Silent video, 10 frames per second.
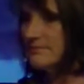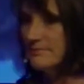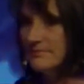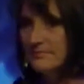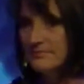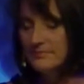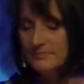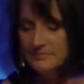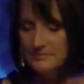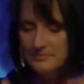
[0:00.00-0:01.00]

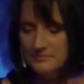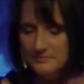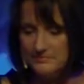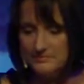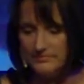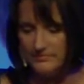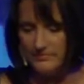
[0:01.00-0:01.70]
[no speech]